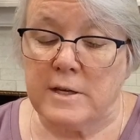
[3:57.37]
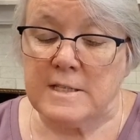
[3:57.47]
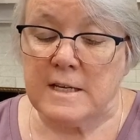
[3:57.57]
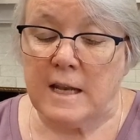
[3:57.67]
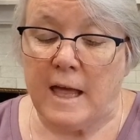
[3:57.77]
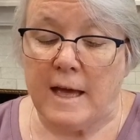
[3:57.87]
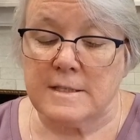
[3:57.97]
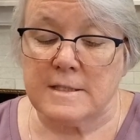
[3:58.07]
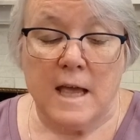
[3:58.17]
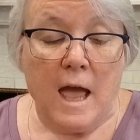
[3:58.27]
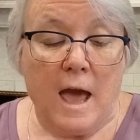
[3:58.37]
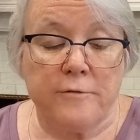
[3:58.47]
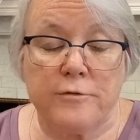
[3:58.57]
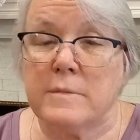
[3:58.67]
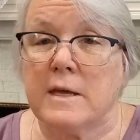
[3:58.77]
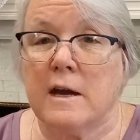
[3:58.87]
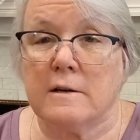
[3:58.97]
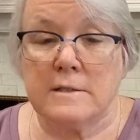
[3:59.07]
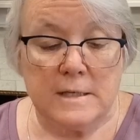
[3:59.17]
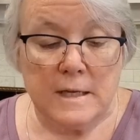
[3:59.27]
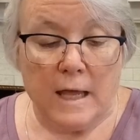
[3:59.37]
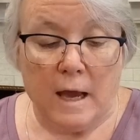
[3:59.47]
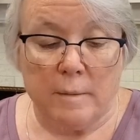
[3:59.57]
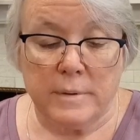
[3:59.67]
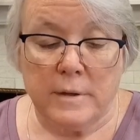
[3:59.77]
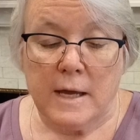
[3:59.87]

isinglass and from the kerosene lamp